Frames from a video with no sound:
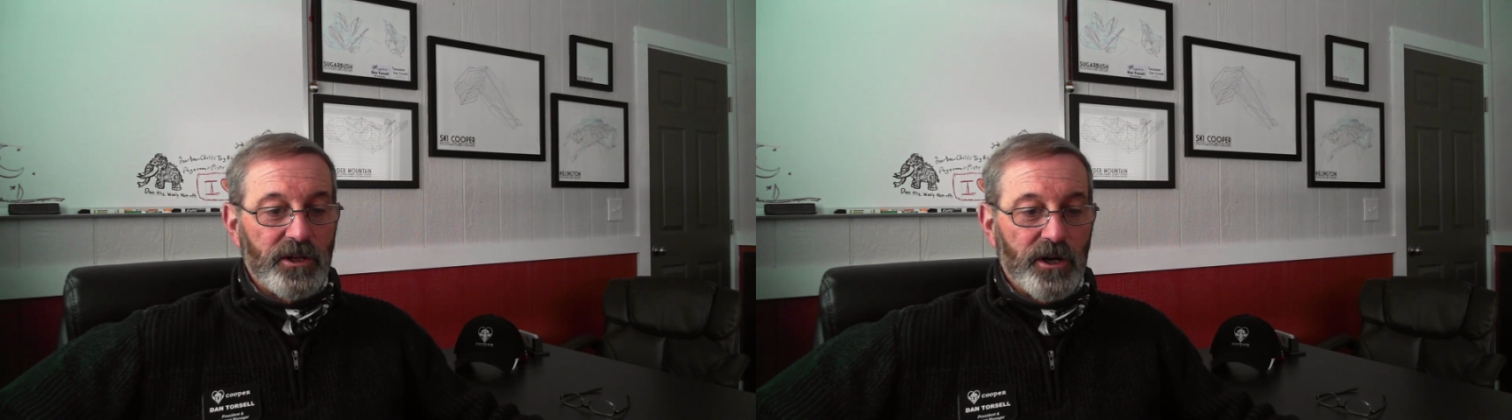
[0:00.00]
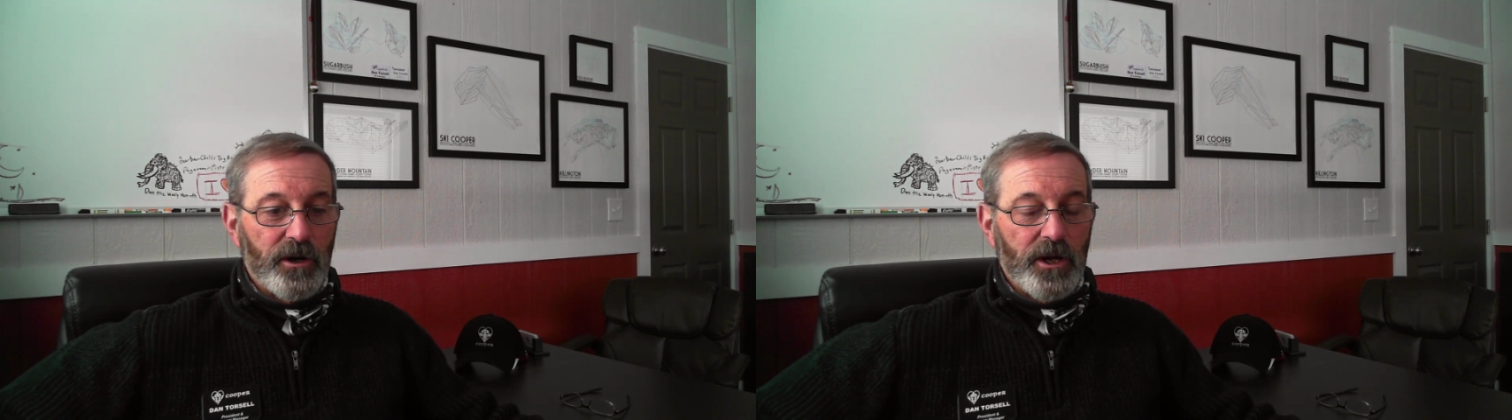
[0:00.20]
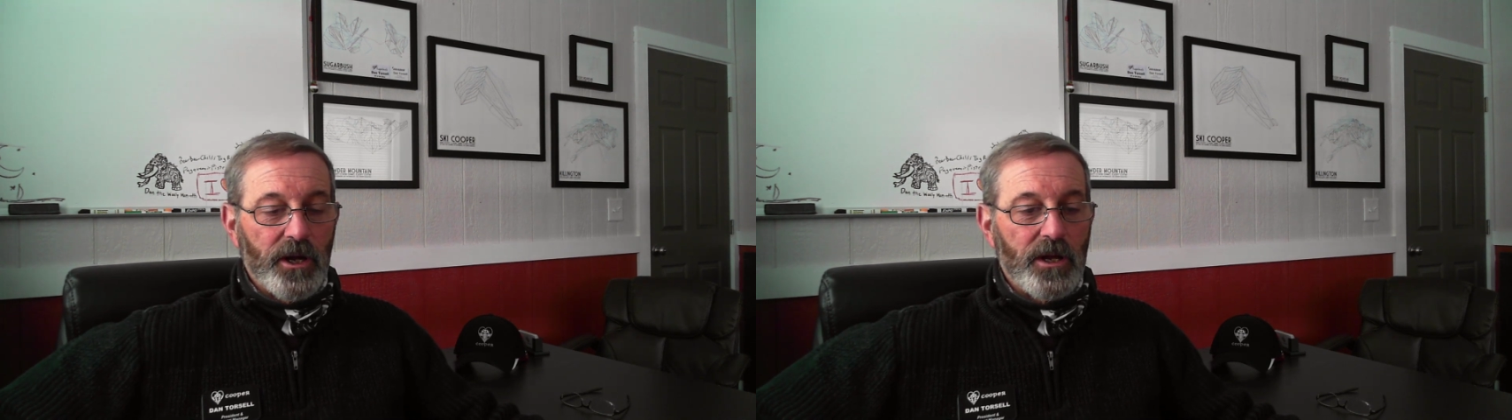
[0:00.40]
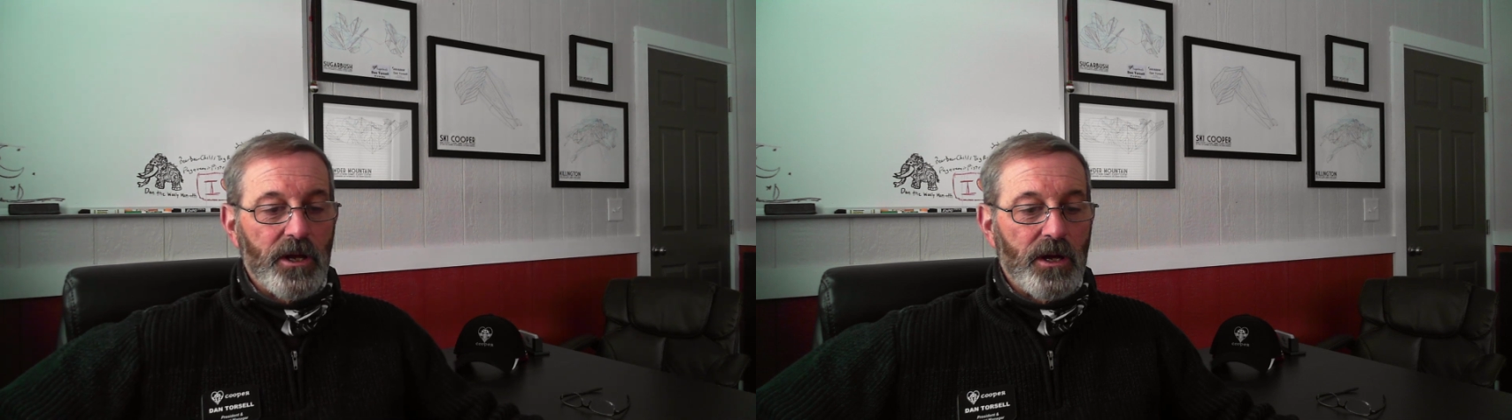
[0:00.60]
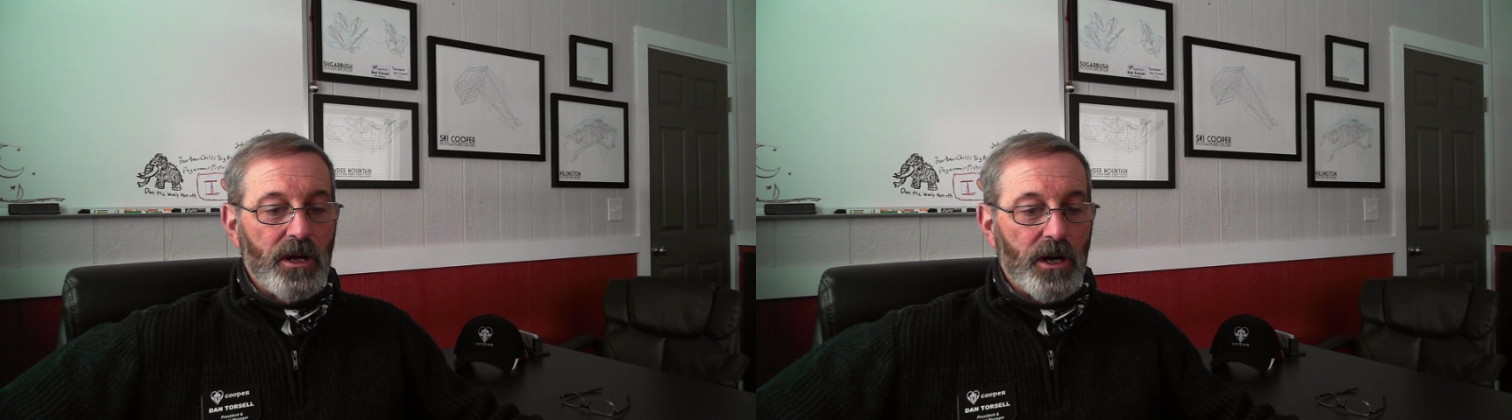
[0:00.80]
the area
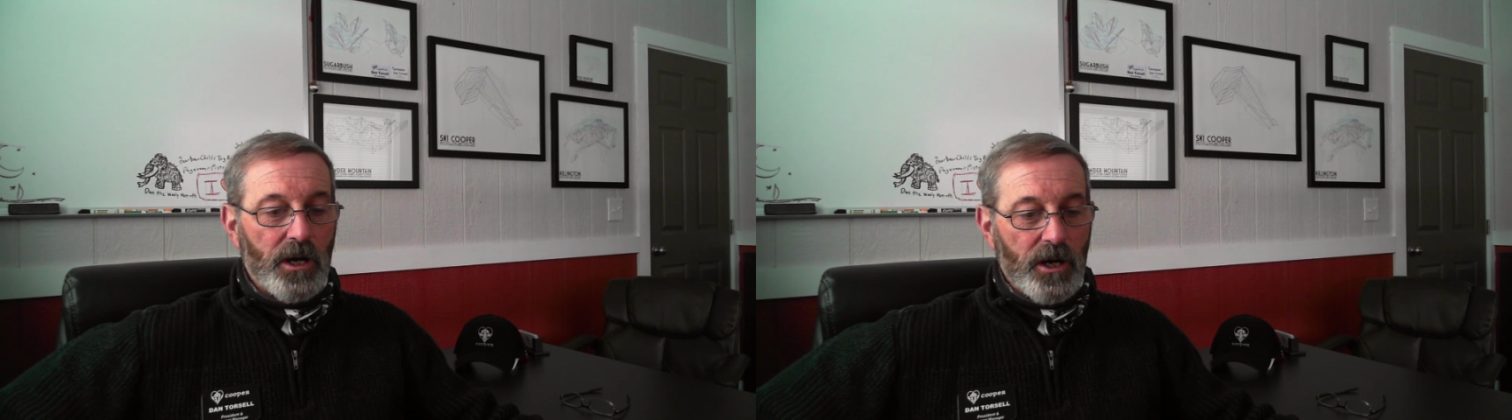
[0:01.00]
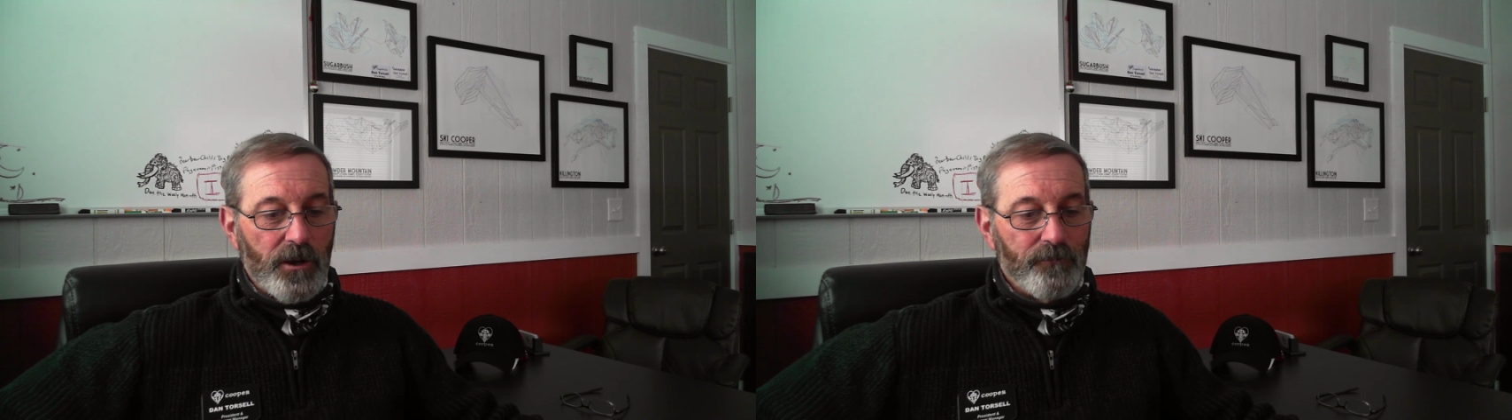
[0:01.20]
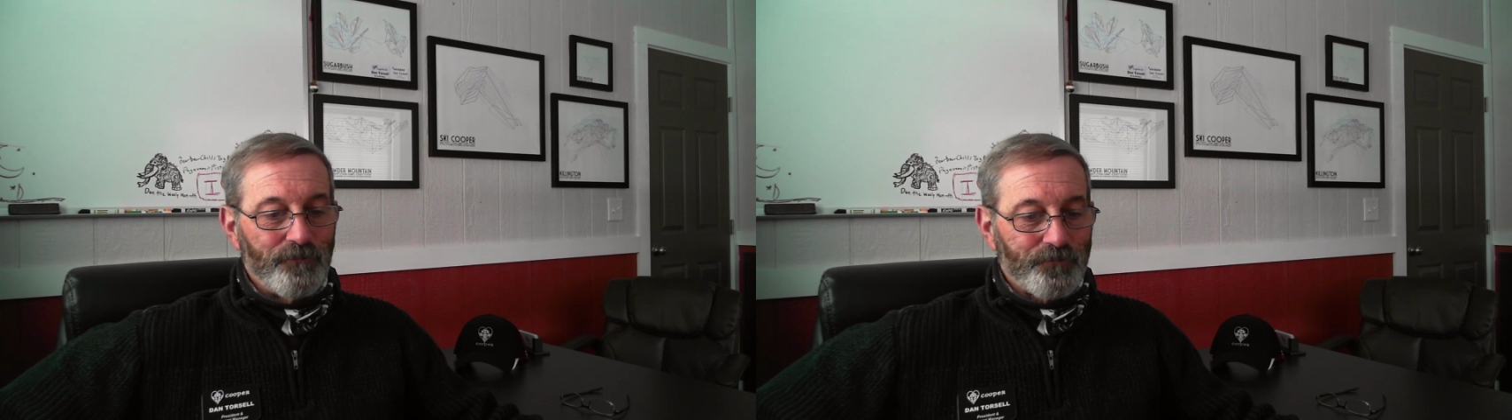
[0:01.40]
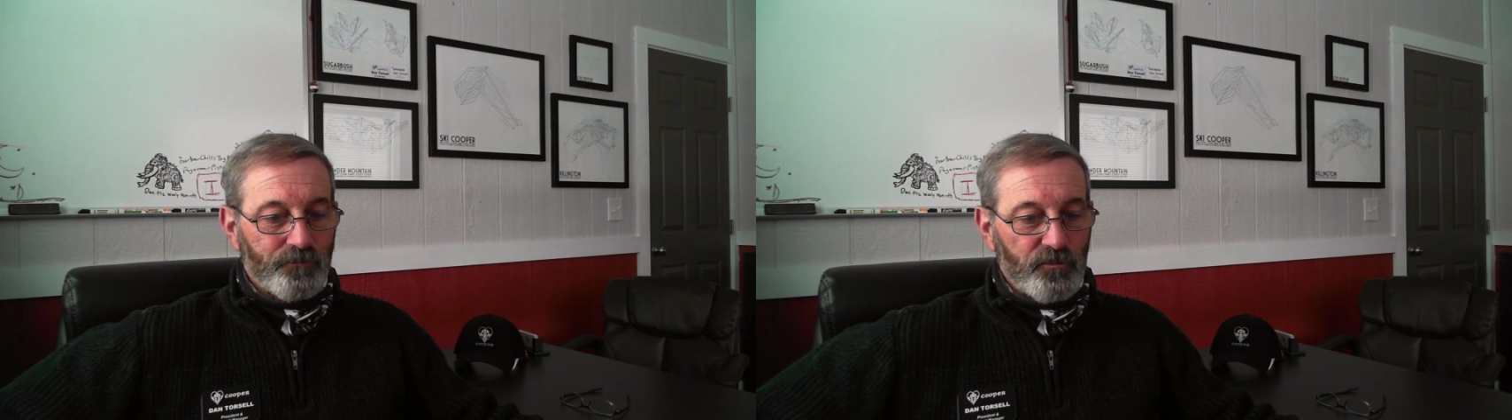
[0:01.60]
um,